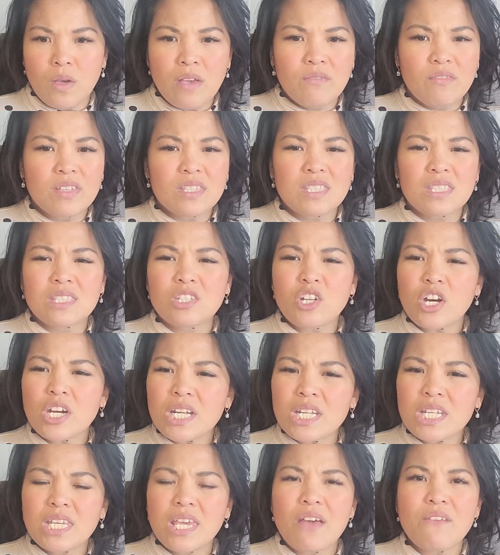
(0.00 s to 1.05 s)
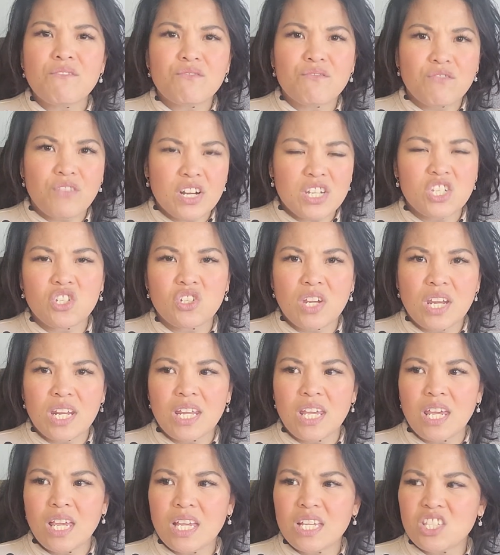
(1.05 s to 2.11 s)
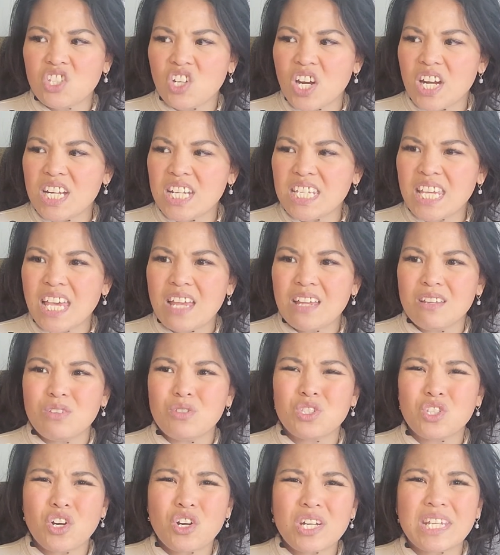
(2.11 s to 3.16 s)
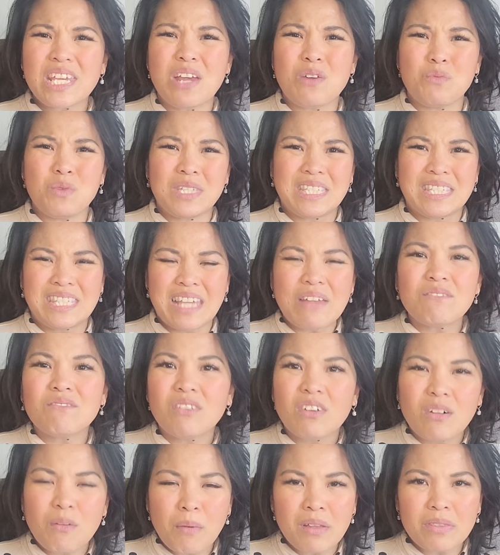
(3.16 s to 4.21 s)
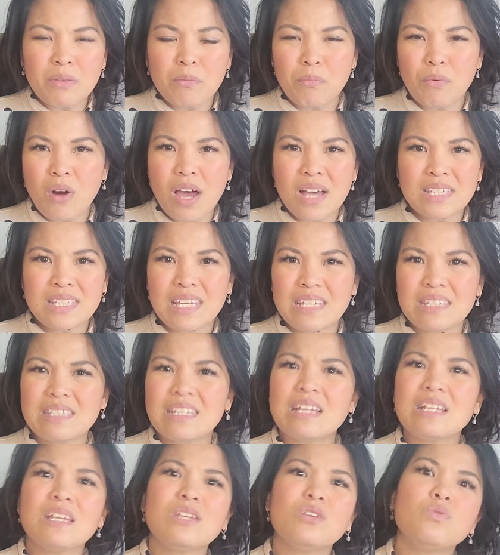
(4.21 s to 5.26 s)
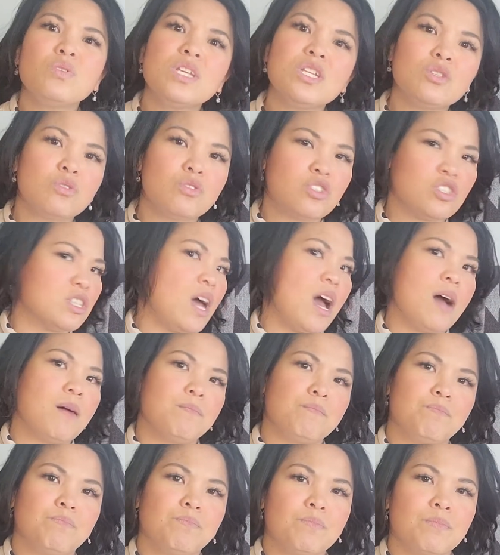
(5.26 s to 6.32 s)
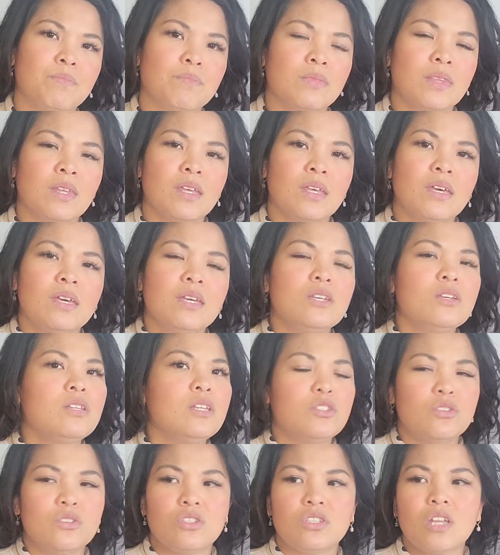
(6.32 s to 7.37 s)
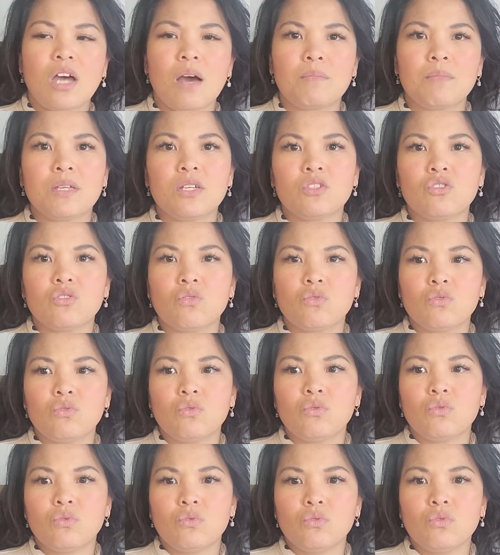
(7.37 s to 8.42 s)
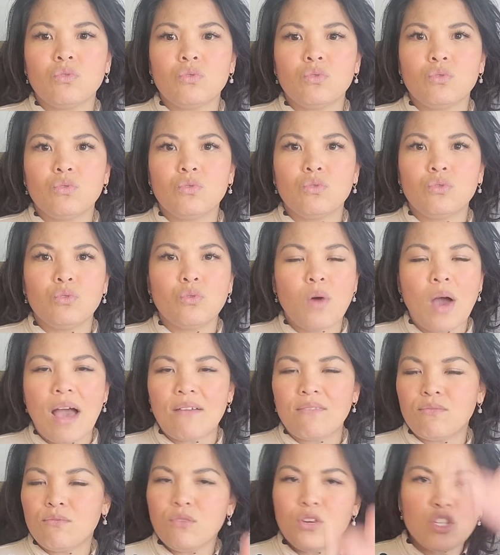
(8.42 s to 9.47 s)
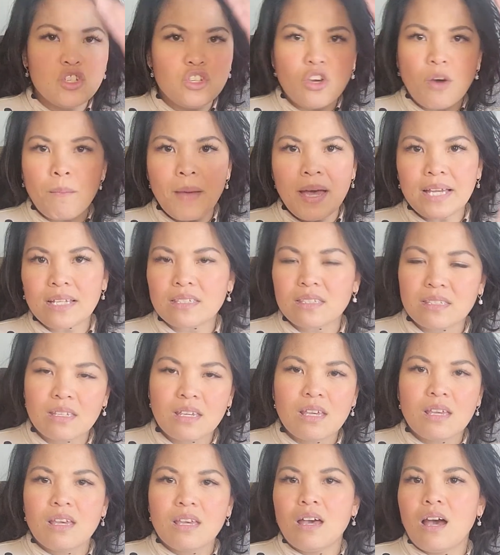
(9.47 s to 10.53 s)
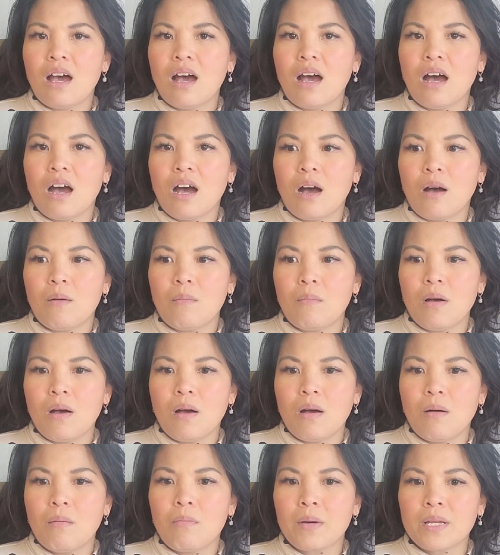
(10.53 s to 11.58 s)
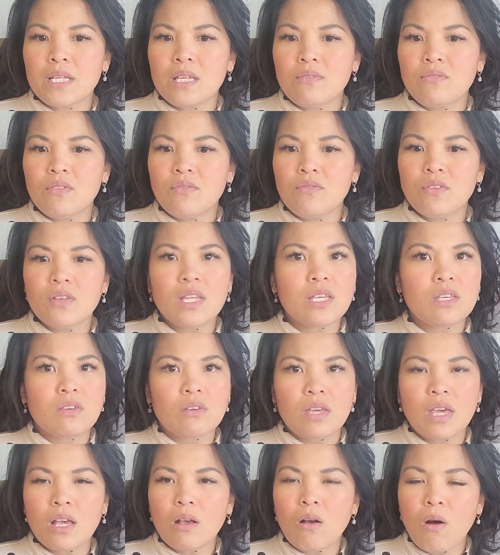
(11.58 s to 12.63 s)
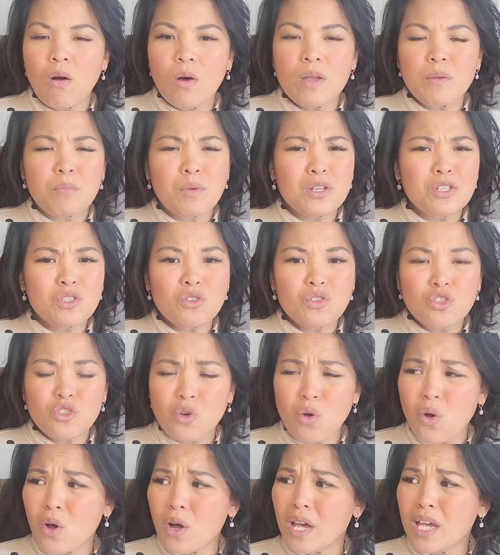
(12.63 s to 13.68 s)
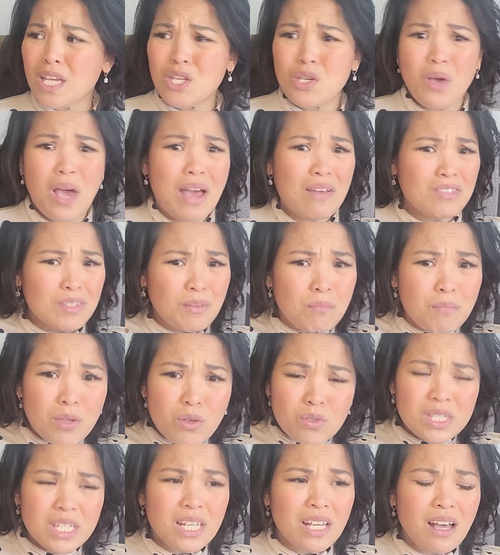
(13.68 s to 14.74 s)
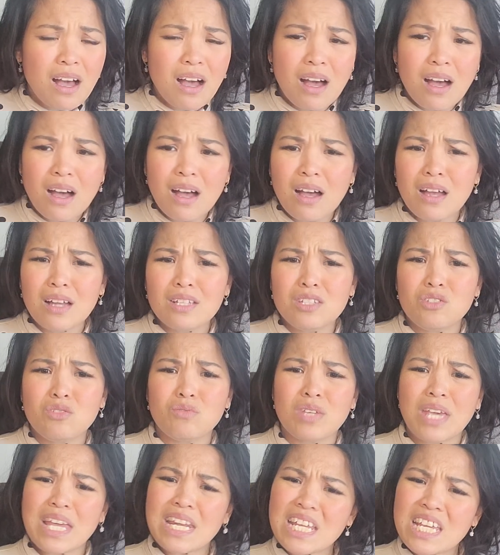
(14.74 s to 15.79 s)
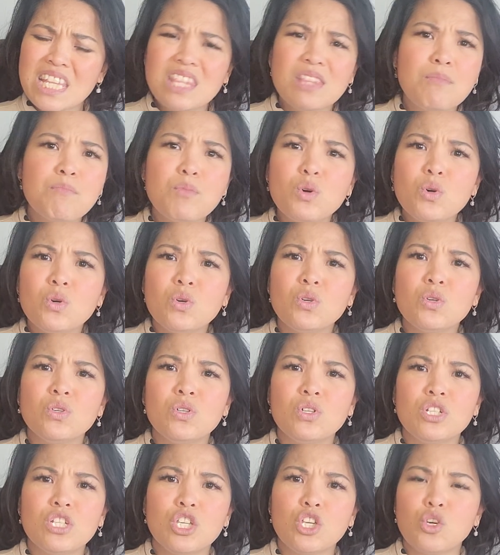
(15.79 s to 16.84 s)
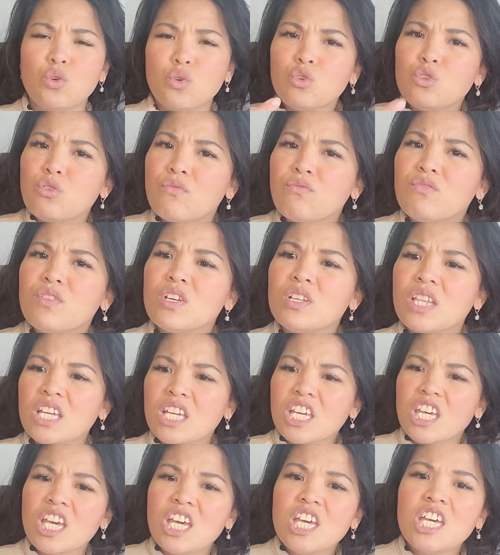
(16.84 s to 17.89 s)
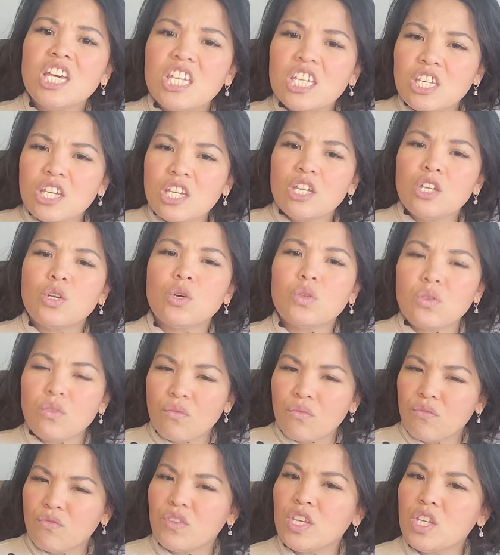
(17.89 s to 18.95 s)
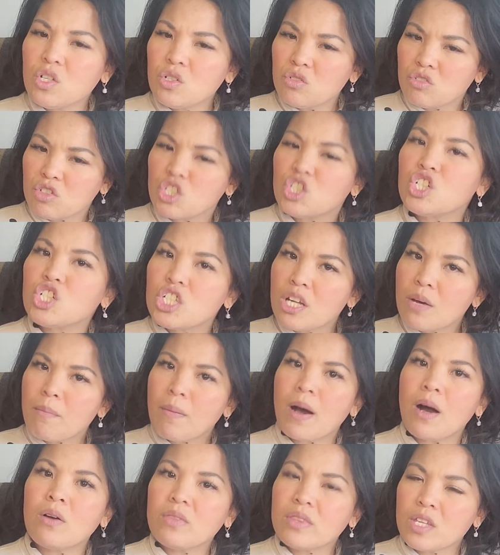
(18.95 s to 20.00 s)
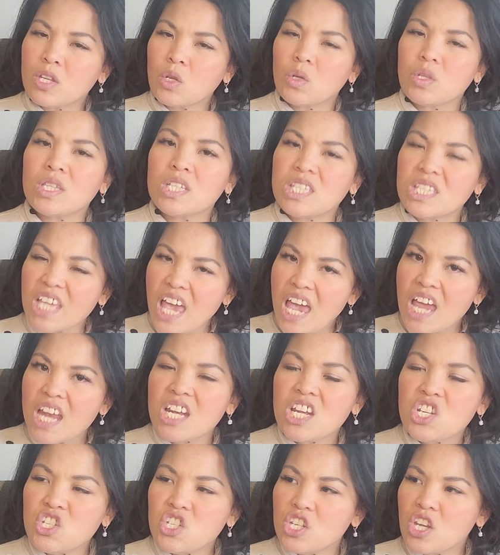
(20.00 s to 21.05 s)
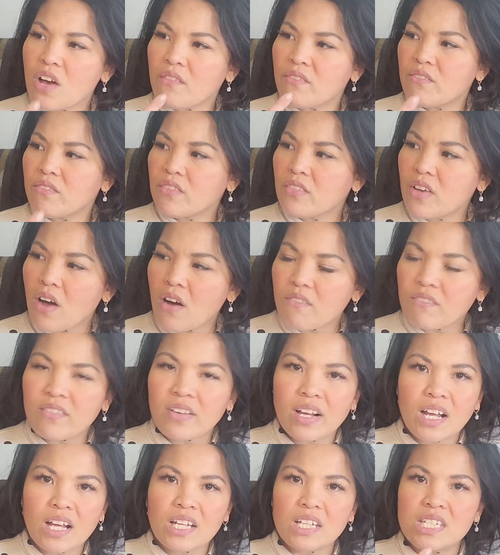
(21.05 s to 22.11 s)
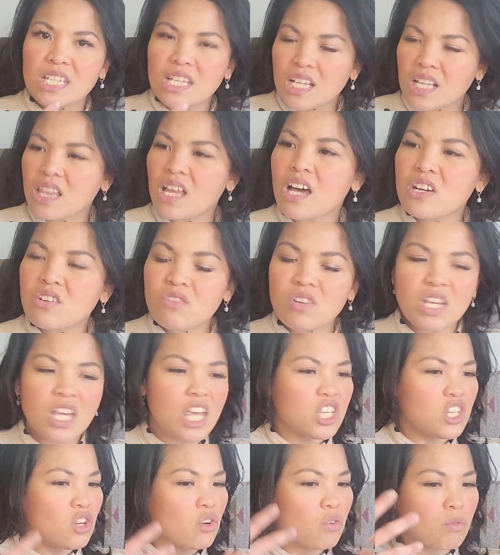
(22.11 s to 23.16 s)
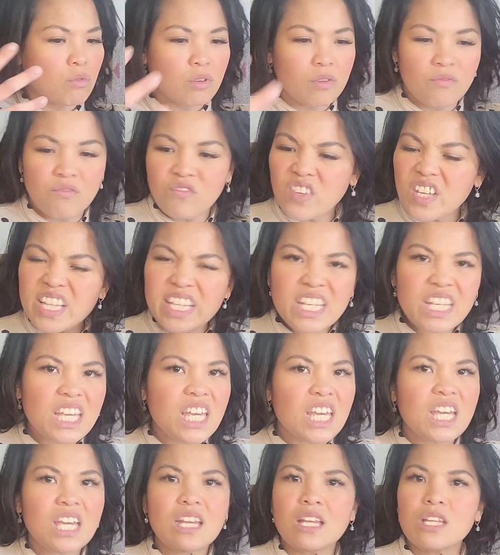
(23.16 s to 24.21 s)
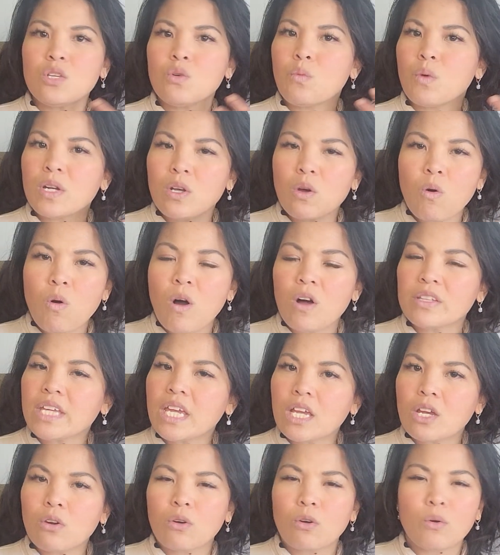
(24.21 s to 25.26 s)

If it's starting to get frustrating, it's trying to get you start to get resentful about the process, then you need to stop. You need to stop because you you you you have reached your max. Um, uh, but if you feel like you can go, it brings you joy. You have some music on. You're getting in the mood. You you feel like you, you know you feel good about you know this energy of of decluttering and you're feeling it and you want to go all day.